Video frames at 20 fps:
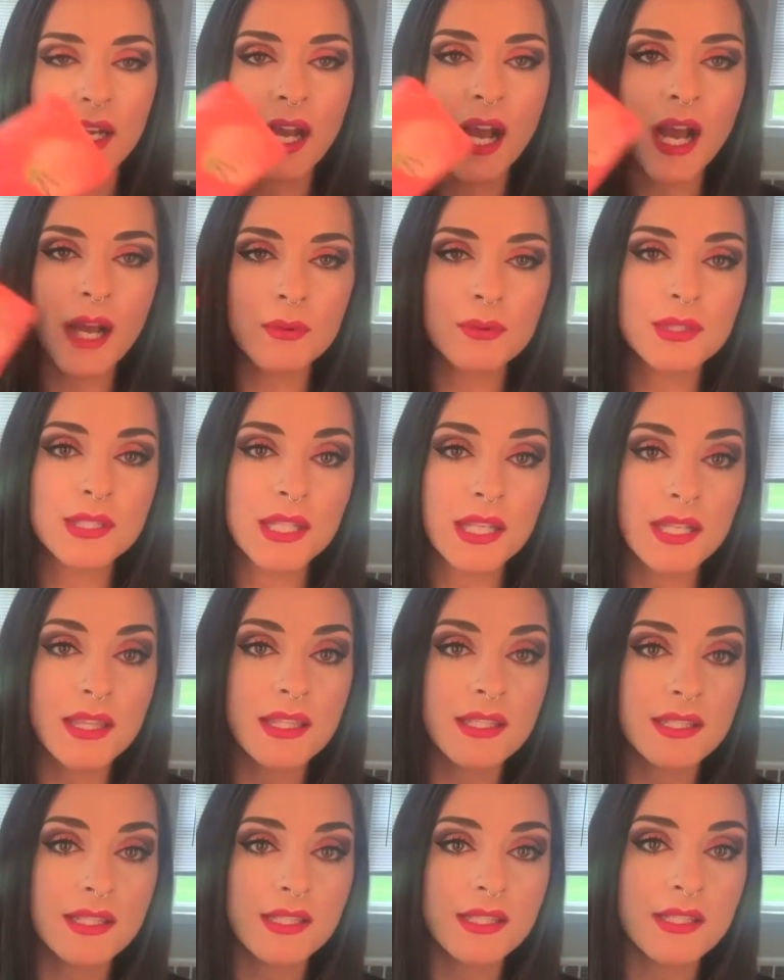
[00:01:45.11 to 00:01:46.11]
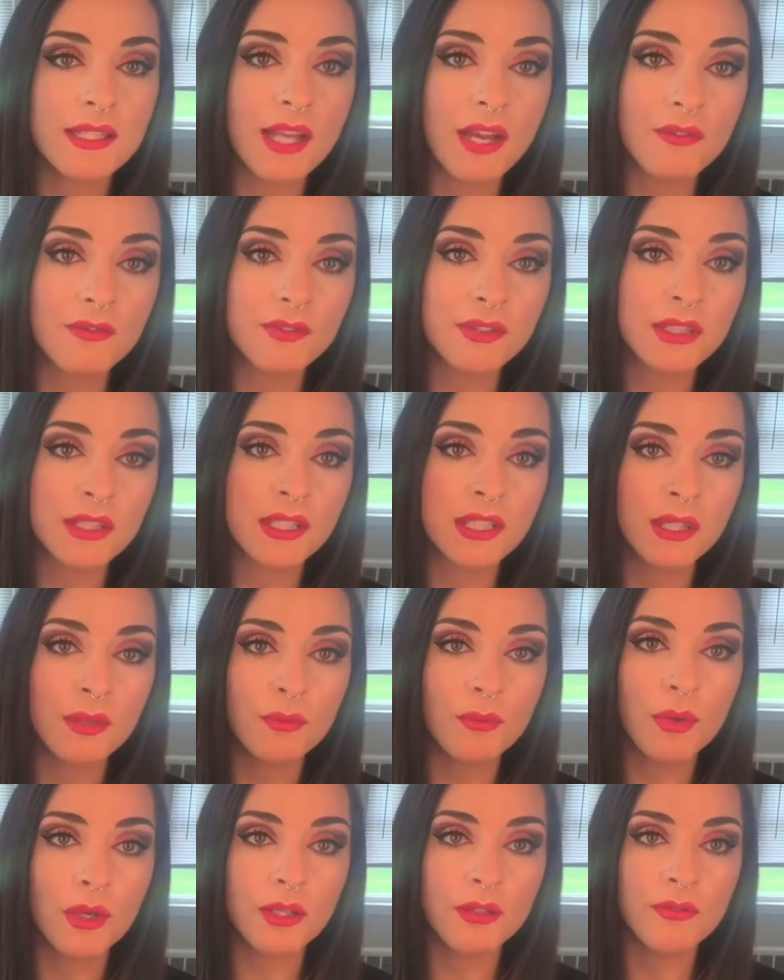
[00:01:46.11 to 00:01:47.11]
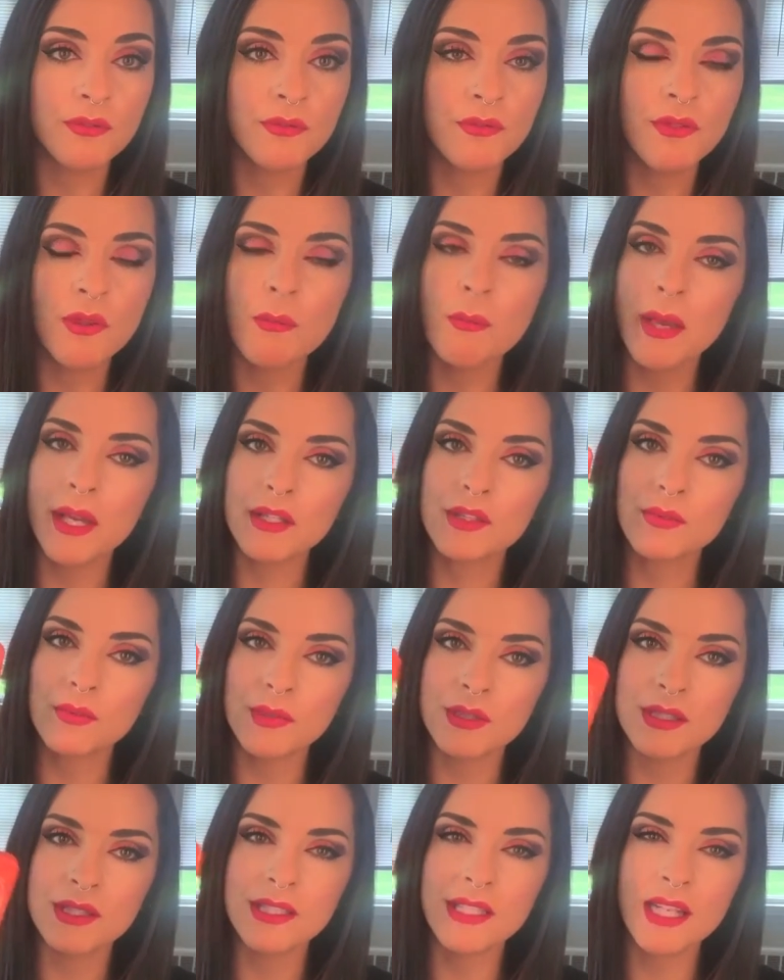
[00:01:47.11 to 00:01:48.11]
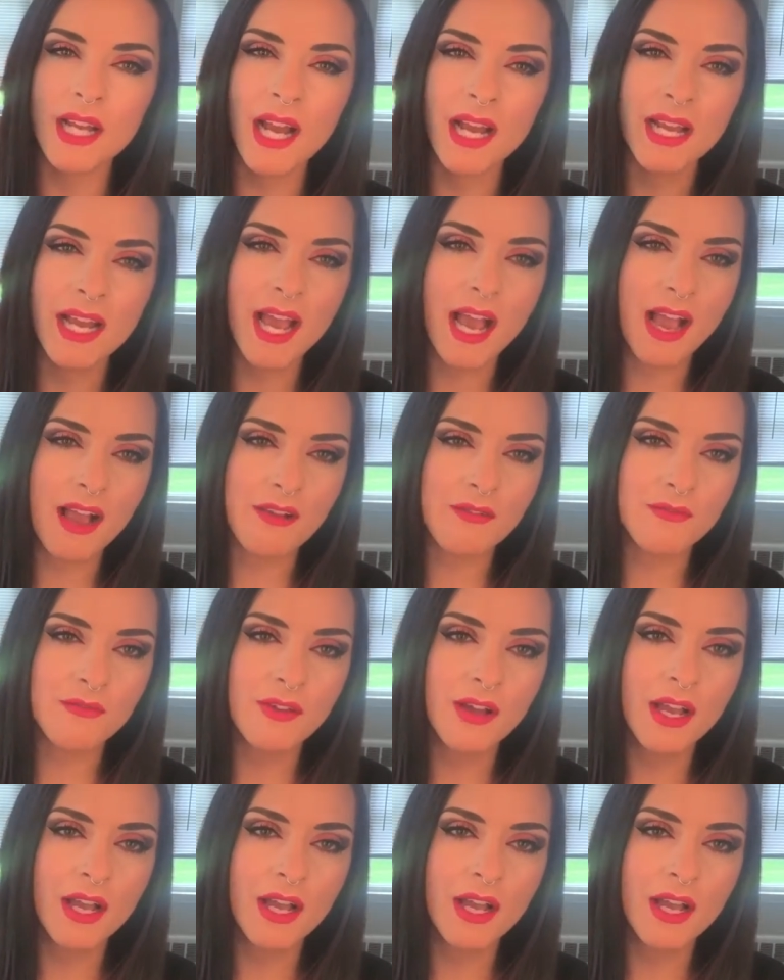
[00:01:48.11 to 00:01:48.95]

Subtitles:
I would say this is definitely one of the best ones that I have.